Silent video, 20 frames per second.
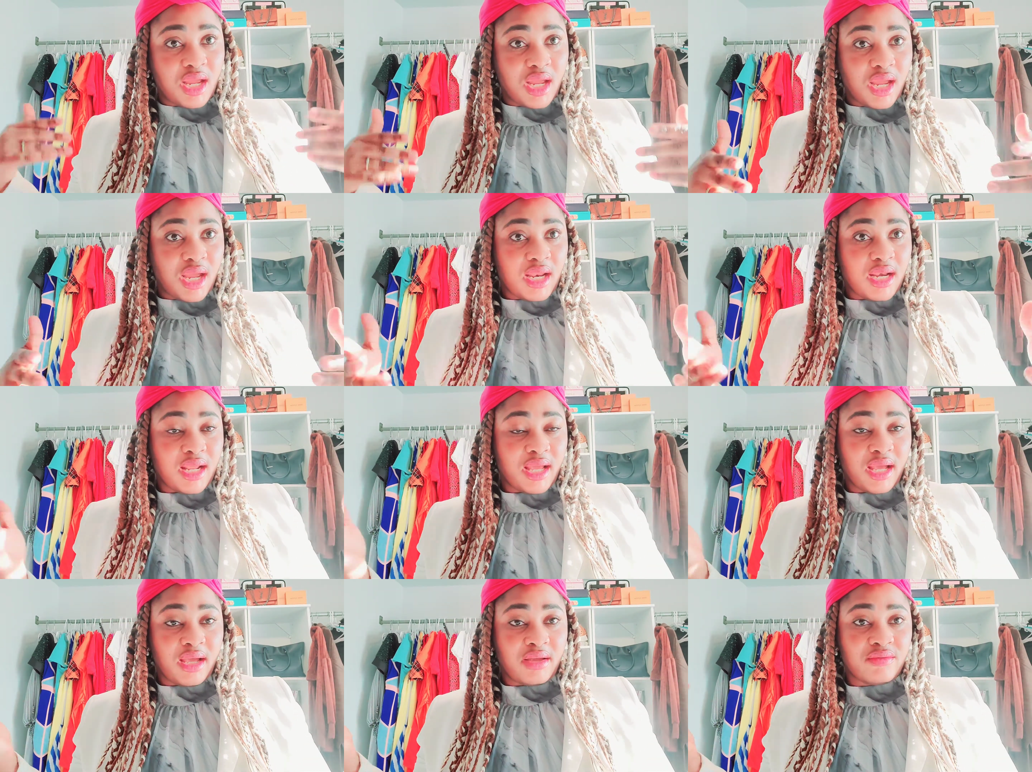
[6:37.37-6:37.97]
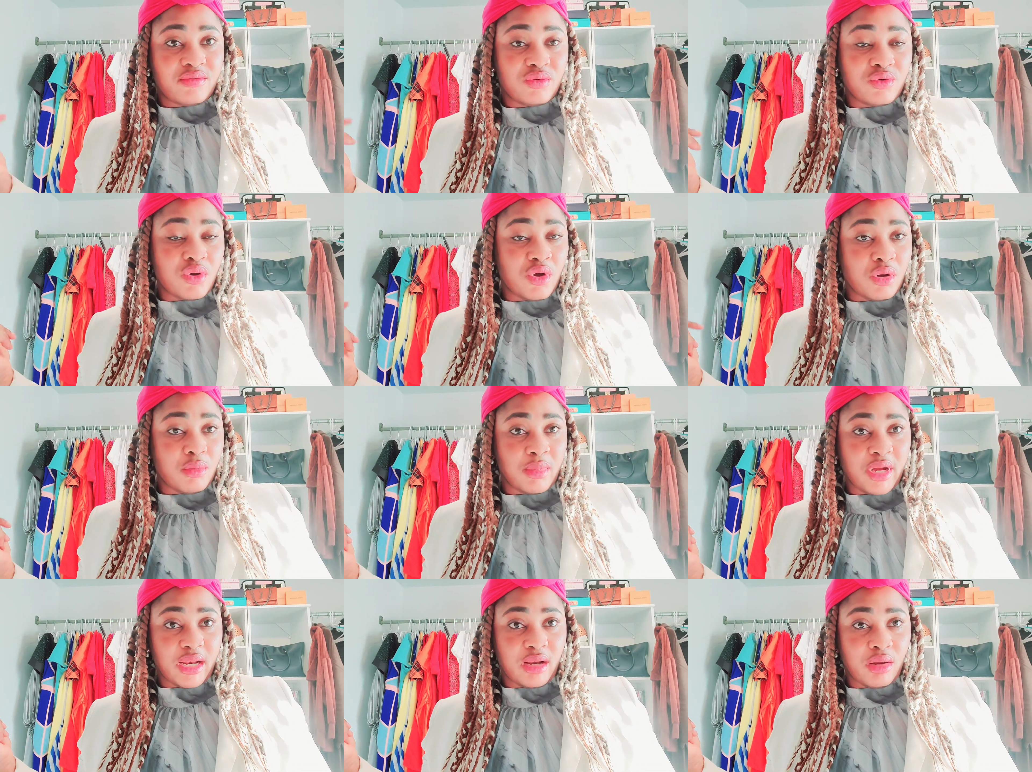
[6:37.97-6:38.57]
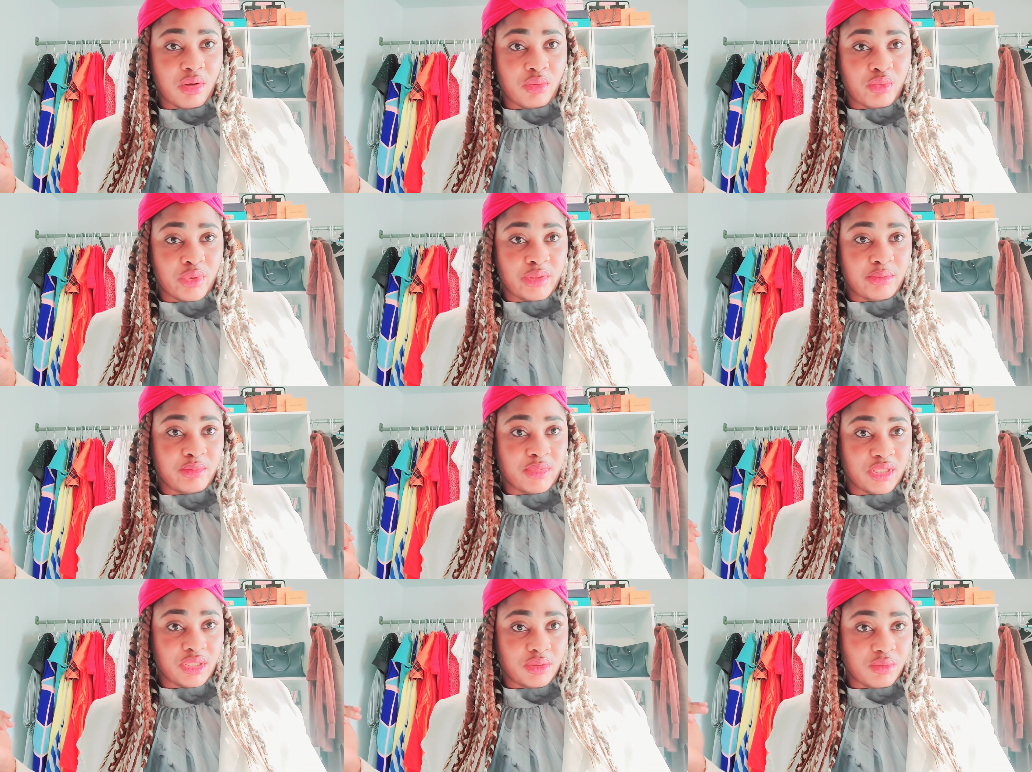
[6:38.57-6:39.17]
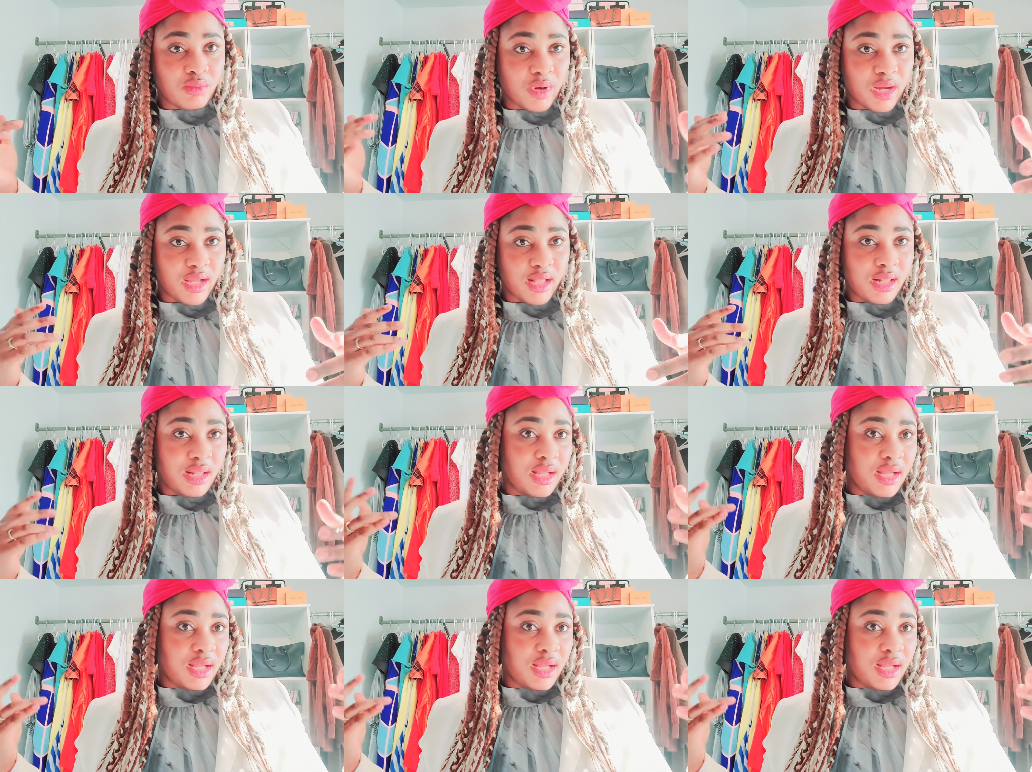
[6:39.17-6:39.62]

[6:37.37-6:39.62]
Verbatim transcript: and I have you come along with me while